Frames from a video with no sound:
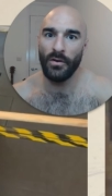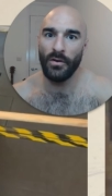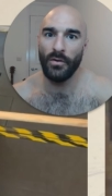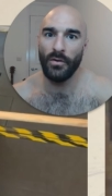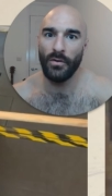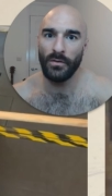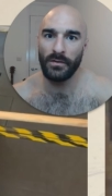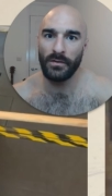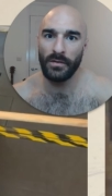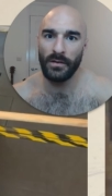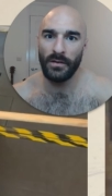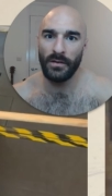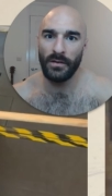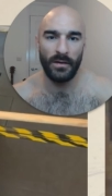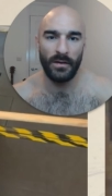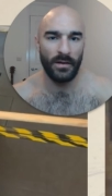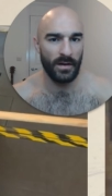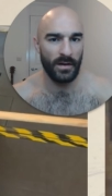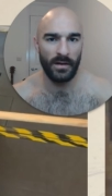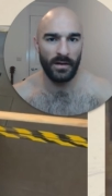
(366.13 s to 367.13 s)
old,
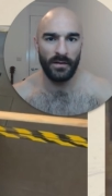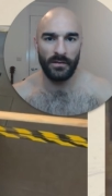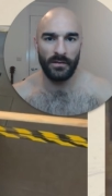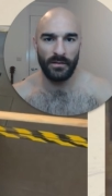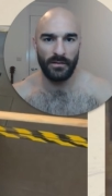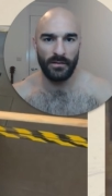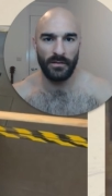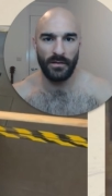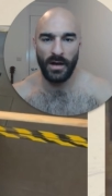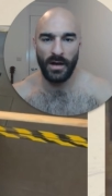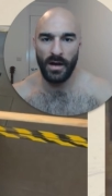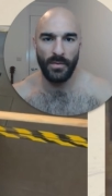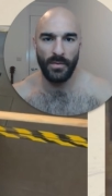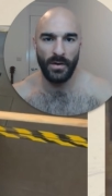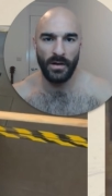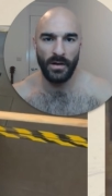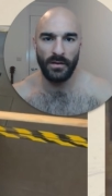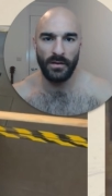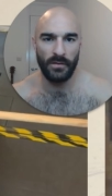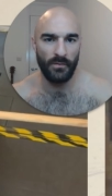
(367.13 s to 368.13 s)
and I'm
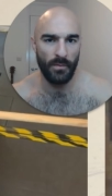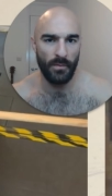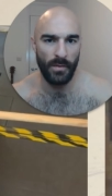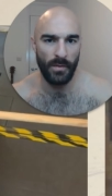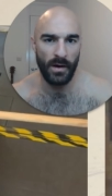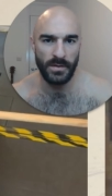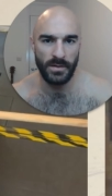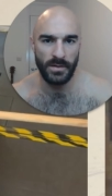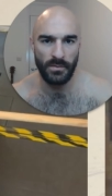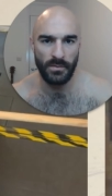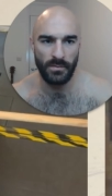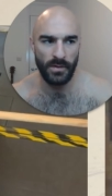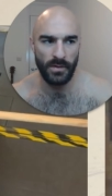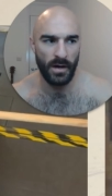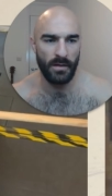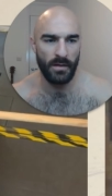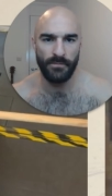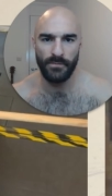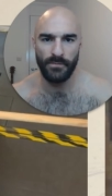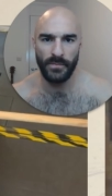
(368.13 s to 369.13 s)
here to remind you
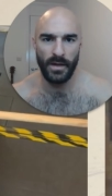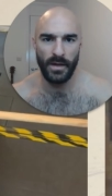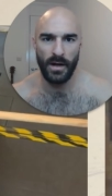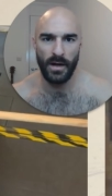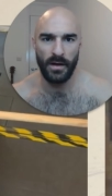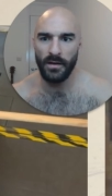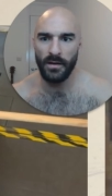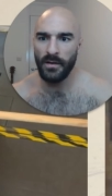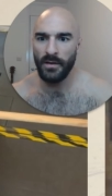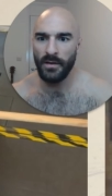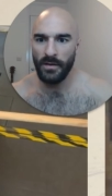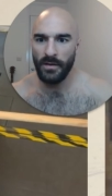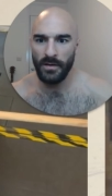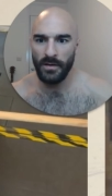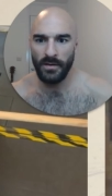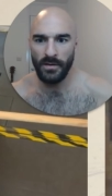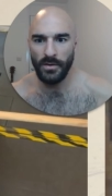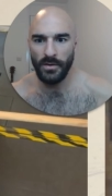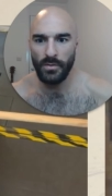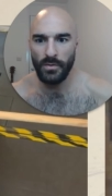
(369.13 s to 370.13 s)
that
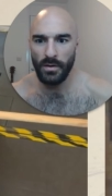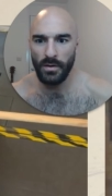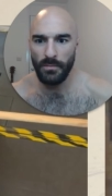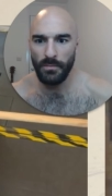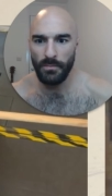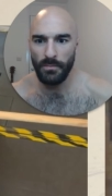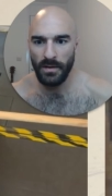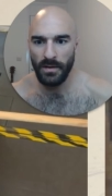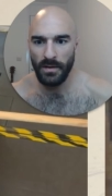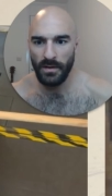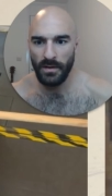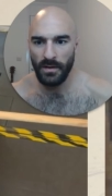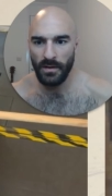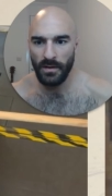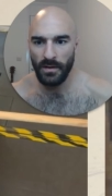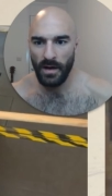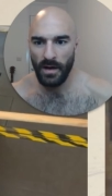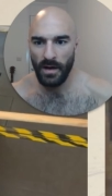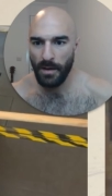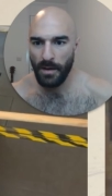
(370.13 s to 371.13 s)
you can be
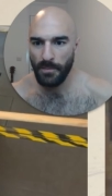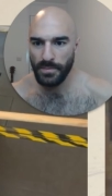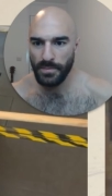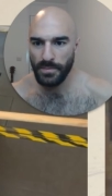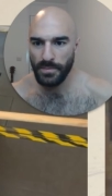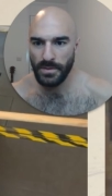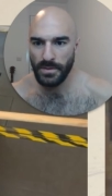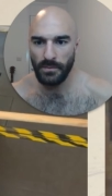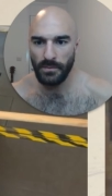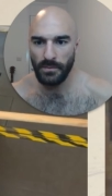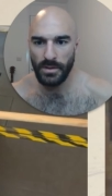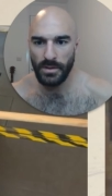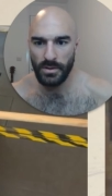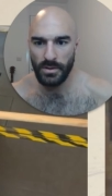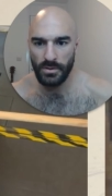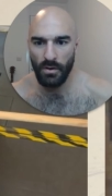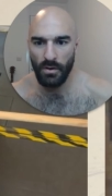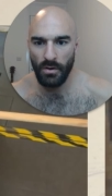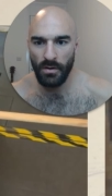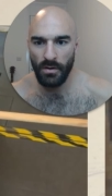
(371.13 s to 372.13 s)
absolutely
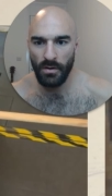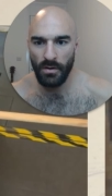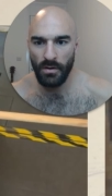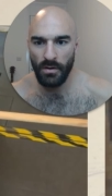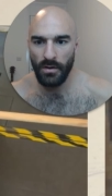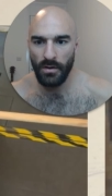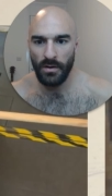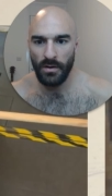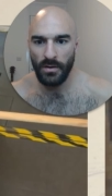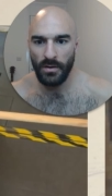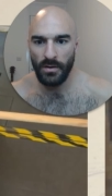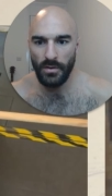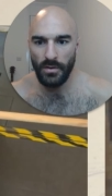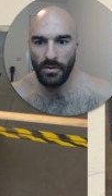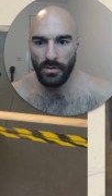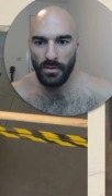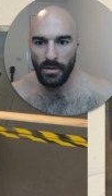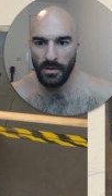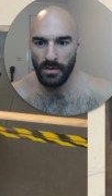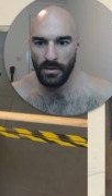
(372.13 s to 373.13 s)
strong. You
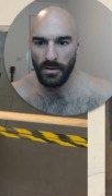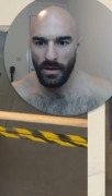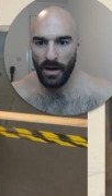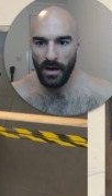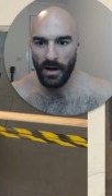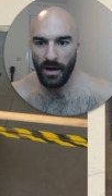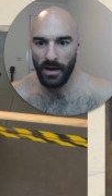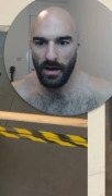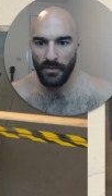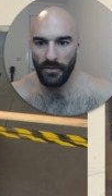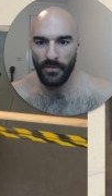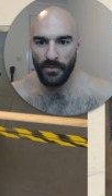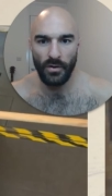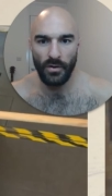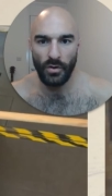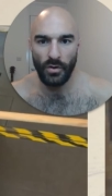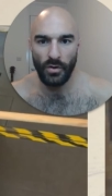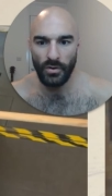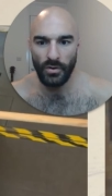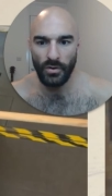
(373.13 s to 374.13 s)
can have
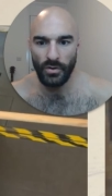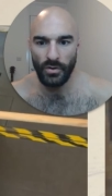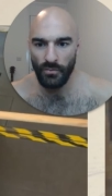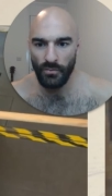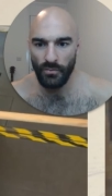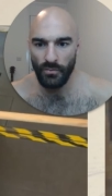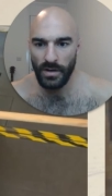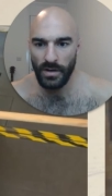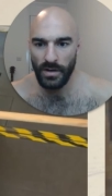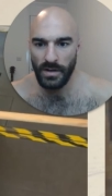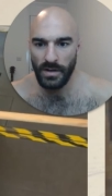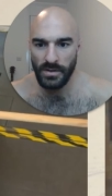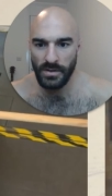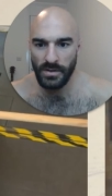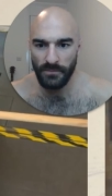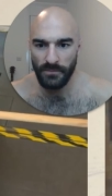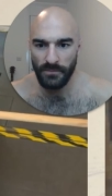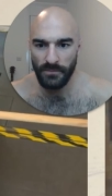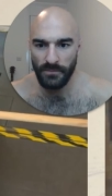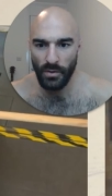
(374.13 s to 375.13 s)
good range of
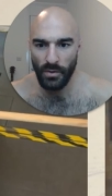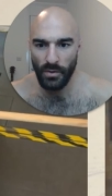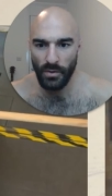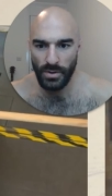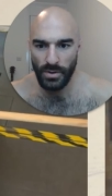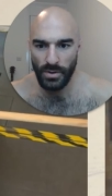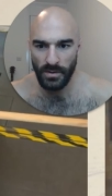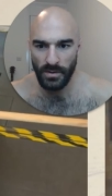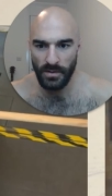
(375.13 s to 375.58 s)
motion